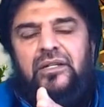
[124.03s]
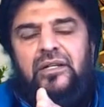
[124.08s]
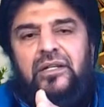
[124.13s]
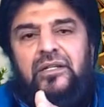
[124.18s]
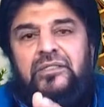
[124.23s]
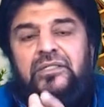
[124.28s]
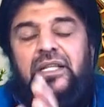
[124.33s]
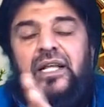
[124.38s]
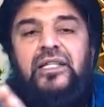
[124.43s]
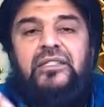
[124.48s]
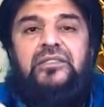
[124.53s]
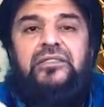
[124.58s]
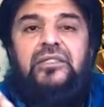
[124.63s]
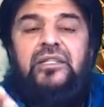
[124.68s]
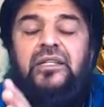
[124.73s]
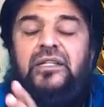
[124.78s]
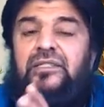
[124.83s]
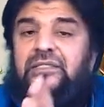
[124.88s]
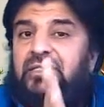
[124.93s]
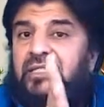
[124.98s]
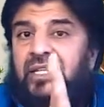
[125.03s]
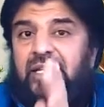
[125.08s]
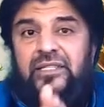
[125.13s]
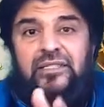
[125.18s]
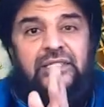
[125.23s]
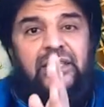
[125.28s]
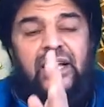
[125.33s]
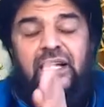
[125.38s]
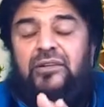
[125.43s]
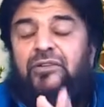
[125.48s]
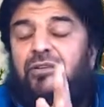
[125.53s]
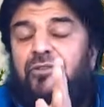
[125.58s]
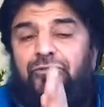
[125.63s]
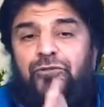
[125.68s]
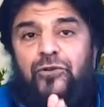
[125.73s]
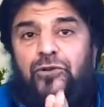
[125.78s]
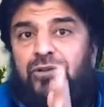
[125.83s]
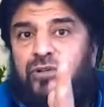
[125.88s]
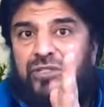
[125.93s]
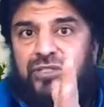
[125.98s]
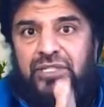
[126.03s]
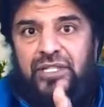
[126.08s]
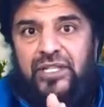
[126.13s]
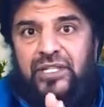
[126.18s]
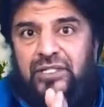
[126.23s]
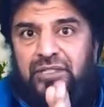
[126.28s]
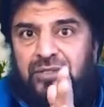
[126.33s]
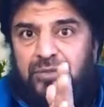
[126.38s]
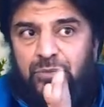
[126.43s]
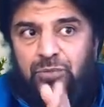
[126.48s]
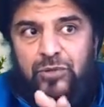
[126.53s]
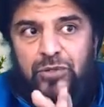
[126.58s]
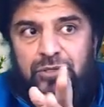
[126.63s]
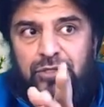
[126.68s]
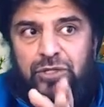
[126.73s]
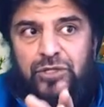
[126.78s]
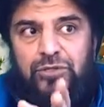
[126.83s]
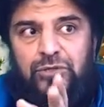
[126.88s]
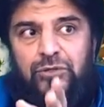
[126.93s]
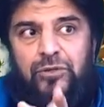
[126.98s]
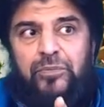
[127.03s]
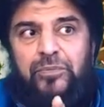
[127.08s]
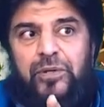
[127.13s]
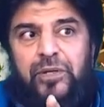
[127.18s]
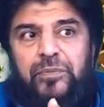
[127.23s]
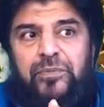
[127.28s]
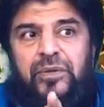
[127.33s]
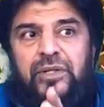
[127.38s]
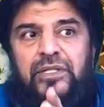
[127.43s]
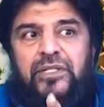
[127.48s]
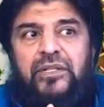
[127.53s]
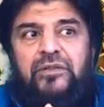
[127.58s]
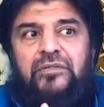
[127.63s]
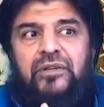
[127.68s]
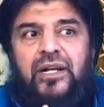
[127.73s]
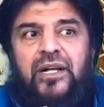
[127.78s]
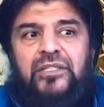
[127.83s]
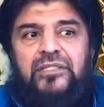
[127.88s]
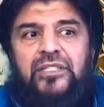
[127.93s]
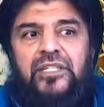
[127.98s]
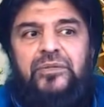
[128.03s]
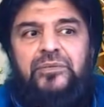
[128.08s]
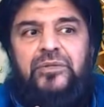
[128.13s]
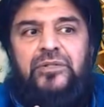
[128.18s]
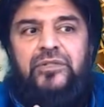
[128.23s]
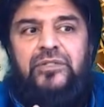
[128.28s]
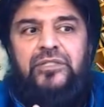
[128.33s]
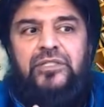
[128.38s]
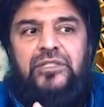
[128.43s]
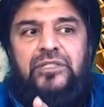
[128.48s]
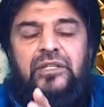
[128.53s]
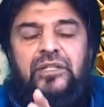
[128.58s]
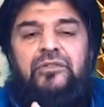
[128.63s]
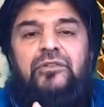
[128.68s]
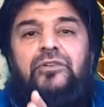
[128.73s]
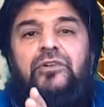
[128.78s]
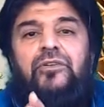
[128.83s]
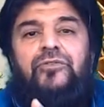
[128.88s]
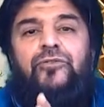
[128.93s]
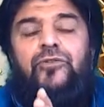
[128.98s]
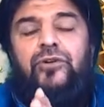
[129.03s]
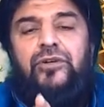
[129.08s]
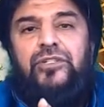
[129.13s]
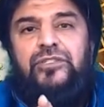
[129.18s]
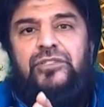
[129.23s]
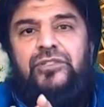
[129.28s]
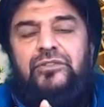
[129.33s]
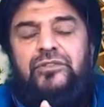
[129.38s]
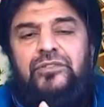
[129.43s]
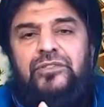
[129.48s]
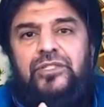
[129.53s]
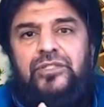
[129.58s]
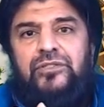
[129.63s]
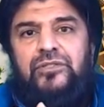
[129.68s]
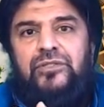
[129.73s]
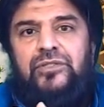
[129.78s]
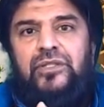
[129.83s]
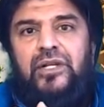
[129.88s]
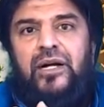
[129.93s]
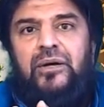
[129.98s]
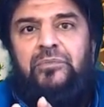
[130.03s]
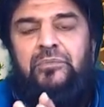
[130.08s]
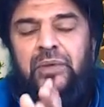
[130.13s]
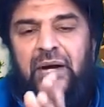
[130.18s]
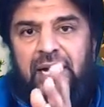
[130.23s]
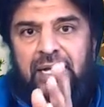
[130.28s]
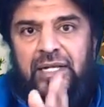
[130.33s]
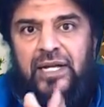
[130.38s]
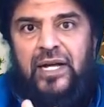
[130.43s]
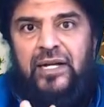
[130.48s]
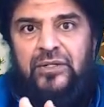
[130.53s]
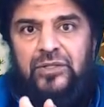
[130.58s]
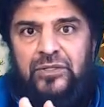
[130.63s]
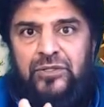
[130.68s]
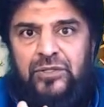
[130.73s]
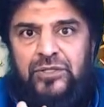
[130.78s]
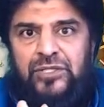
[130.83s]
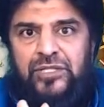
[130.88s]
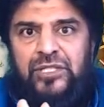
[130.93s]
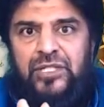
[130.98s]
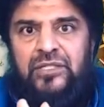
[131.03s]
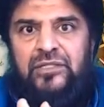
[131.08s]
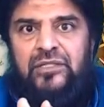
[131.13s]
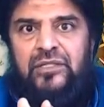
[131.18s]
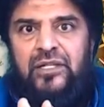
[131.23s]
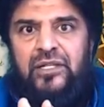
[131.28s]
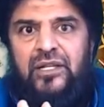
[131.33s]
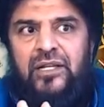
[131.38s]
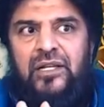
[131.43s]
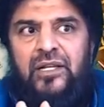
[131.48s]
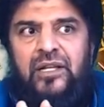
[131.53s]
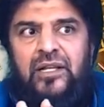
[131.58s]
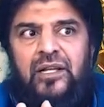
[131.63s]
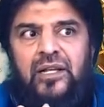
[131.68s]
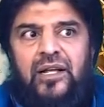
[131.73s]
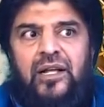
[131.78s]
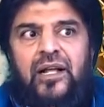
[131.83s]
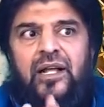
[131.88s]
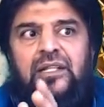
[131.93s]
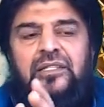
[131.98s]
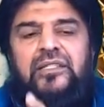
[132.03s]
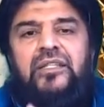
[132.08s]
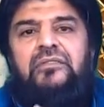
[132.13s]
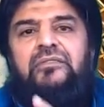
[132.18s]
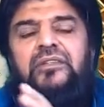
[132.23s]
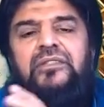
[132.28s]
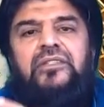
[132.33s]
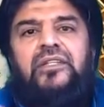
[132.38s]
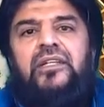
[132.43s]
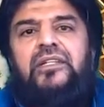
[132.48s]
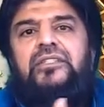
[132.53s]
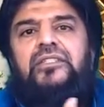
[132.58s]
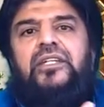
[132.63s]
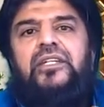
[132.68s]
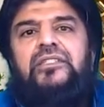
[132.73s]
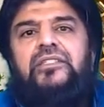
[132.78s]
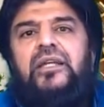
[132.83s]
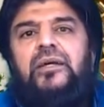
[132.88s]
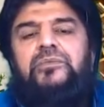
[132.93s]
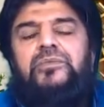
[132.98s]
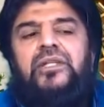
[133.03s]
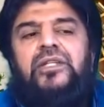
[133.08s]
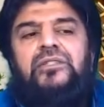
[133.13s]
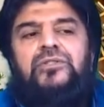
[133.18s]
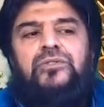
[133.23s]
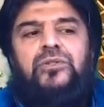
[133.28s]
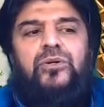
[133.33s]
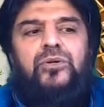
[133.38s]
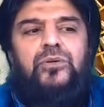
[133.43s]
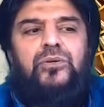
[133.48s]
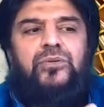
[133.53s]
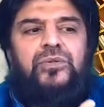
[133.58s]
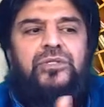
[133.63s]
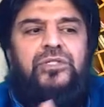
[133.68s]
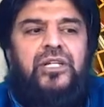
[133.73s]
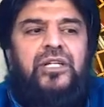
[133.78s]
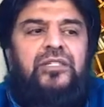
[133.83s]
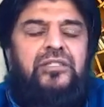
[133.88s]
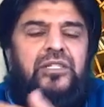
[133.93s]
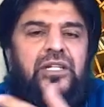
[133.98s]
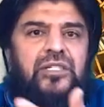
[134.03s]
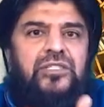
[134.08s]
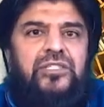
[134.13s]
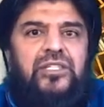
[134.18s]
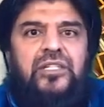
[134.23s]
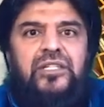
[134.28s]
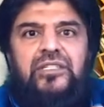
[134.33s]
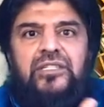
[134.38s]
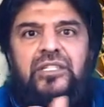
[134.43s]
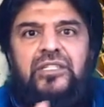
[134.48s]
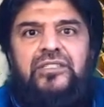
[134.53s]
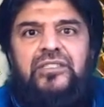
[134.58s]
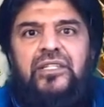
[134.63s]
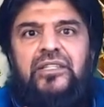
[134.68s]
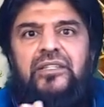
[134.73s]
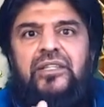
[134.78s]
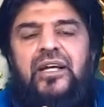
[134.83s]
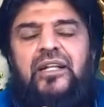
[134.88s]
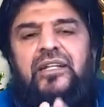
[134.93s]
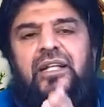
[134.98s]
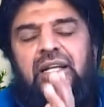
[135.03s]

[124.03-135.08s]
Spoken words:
Then they are not focusing, both the two people they were asking me question, they were not focusing on this, my question, and they were saying, Sheikh Sahab, there is no the intention, this and that.